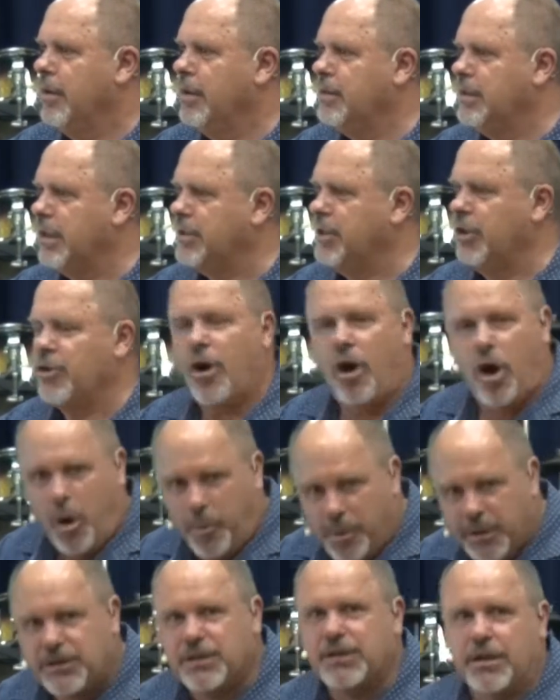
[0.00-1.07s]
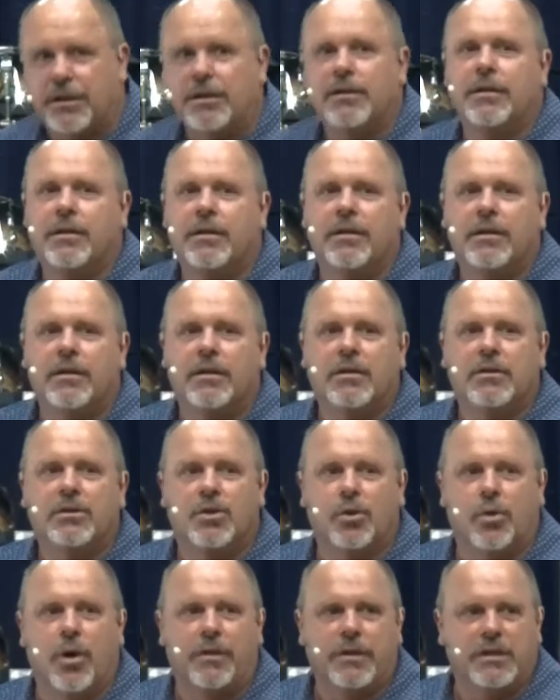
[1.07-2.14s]
It's such an opposite
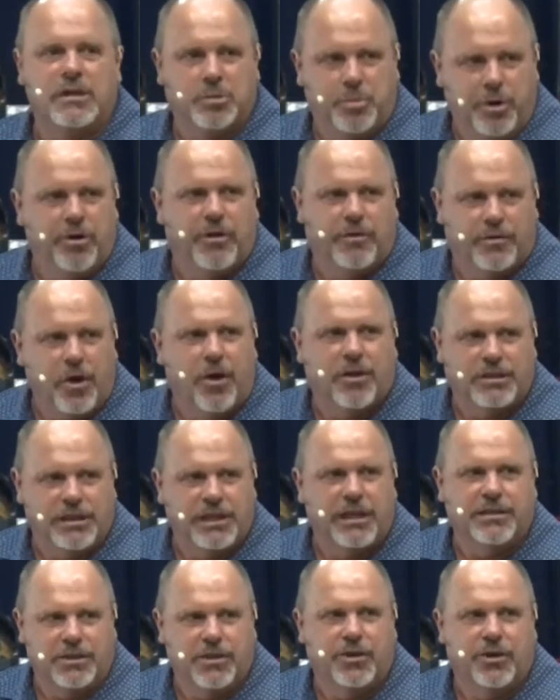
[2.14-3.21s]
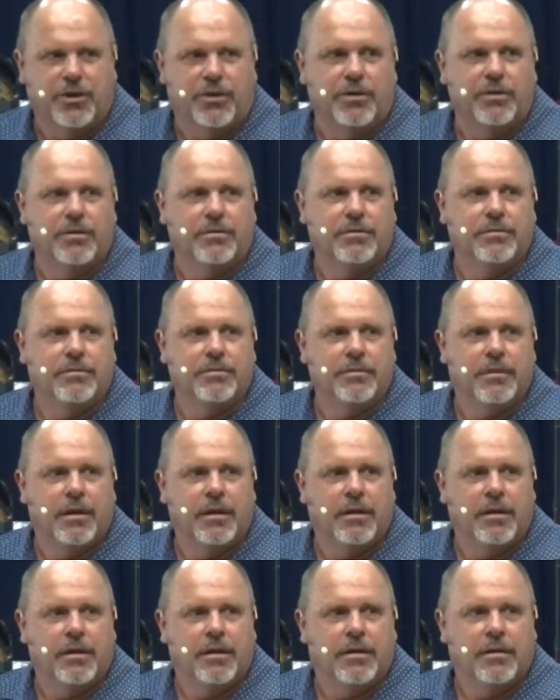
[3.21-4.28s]
to what the Spirit of God says to do.
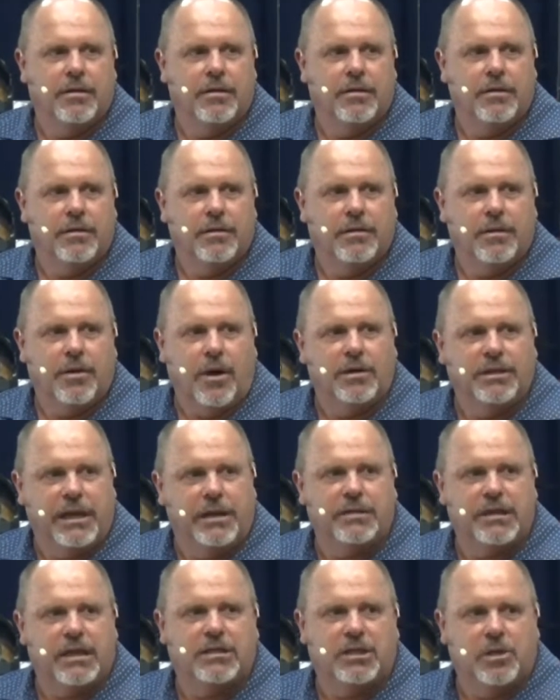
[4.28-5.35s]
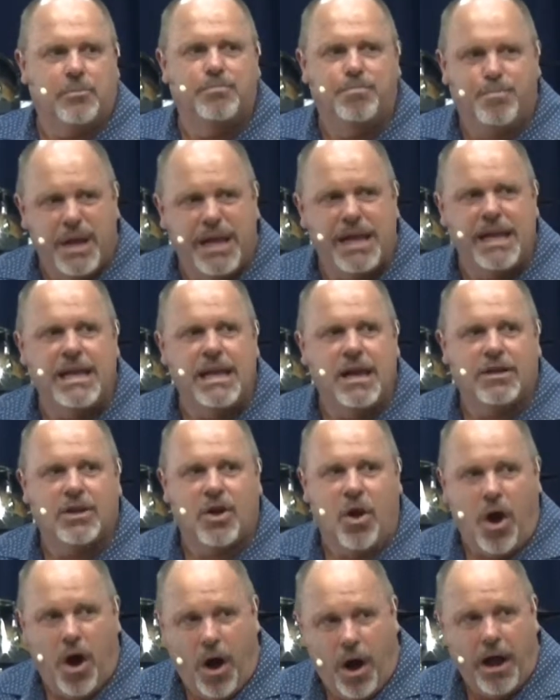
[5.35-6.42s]
God tells us to be
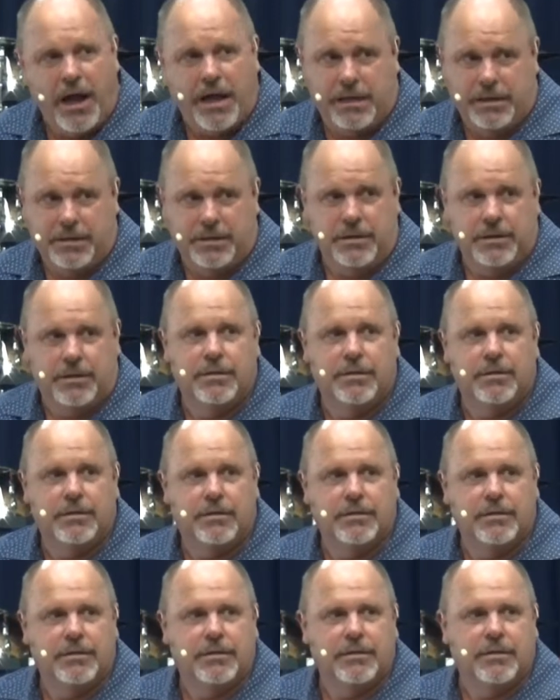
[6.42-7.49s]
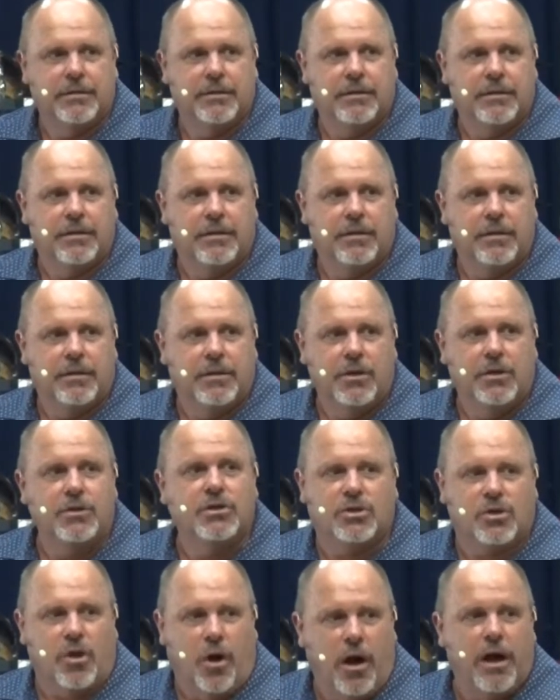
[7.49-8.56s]
kind.
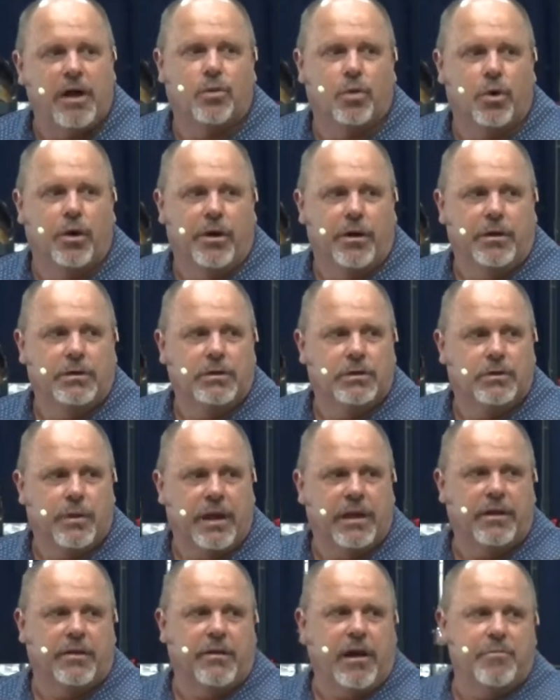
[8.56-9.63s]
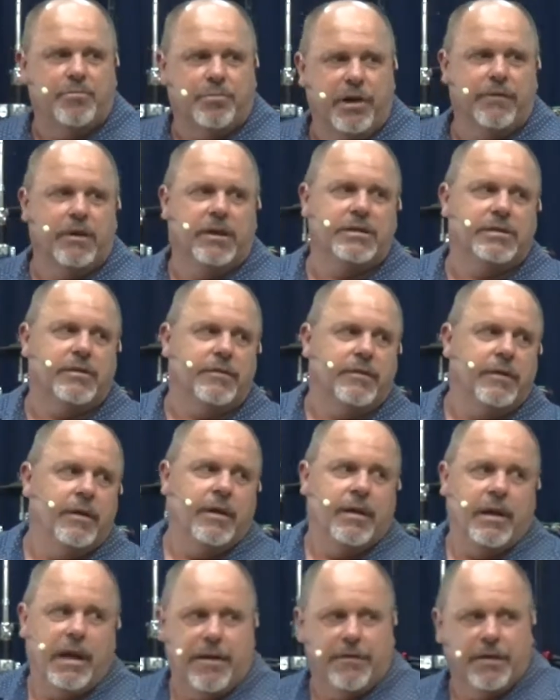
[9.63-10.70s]
Use kind words. We had the great privilege of
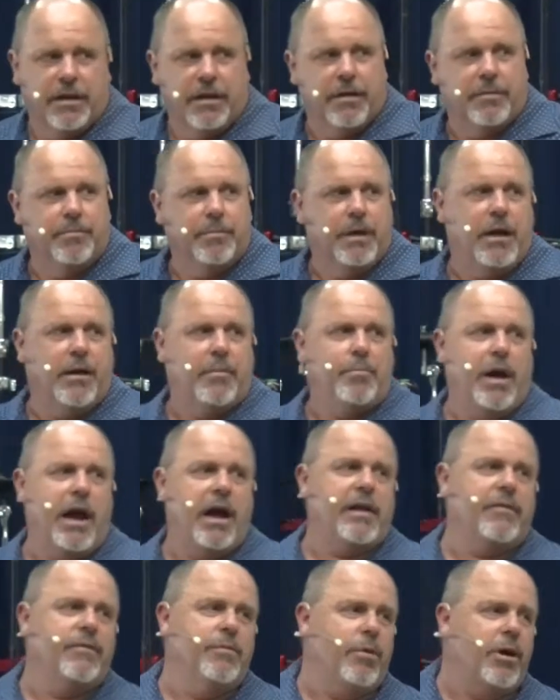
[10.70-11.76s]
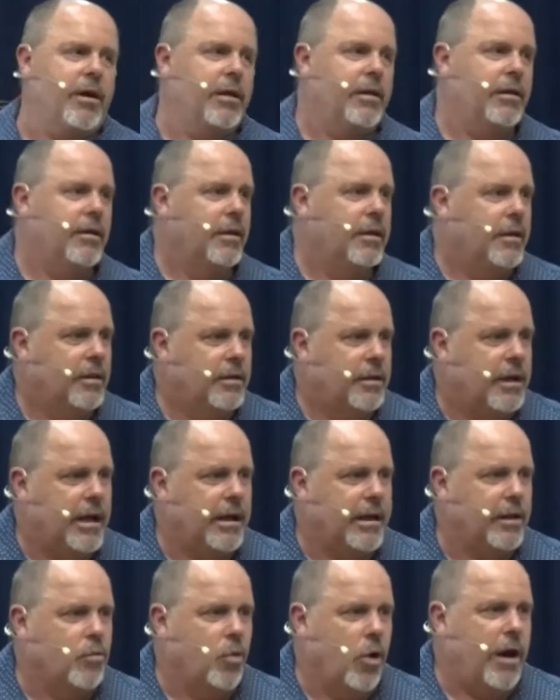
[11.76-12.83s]
having a, a party for my
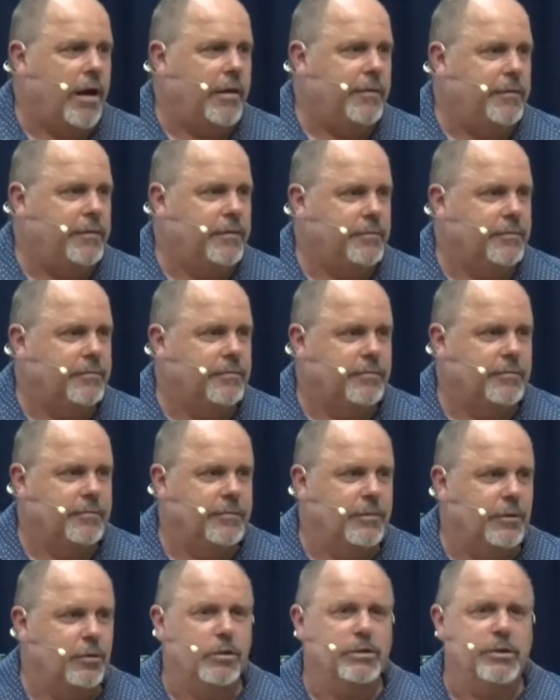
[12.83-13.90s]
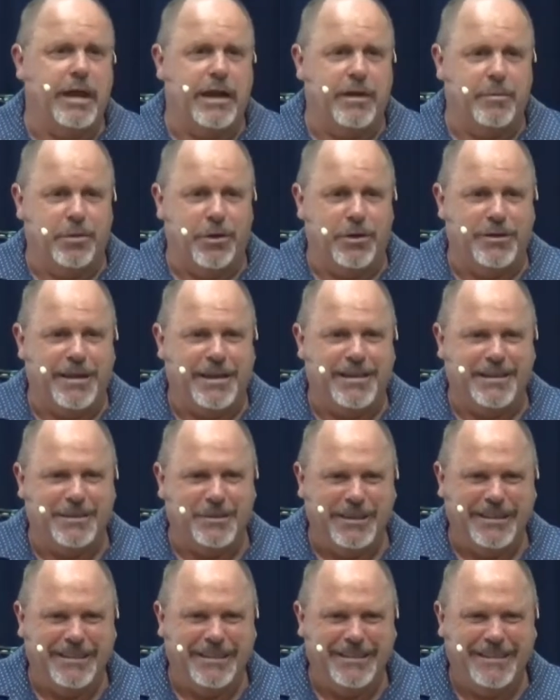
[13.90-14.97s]
darling wife, who also had a birthday this
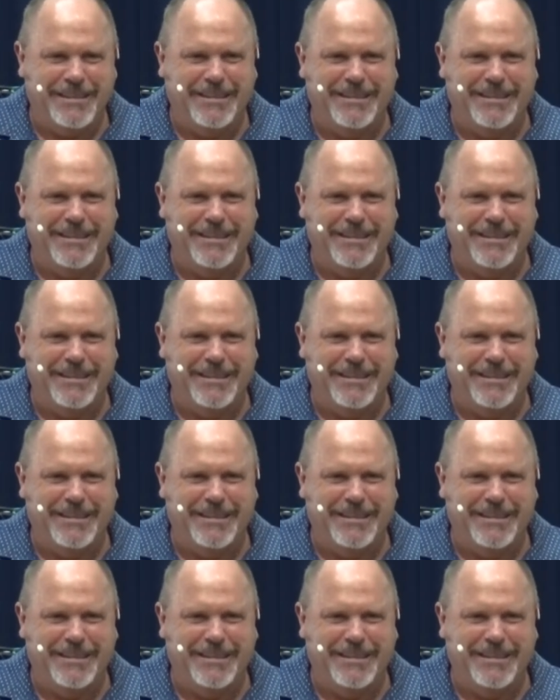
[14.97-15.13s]
week.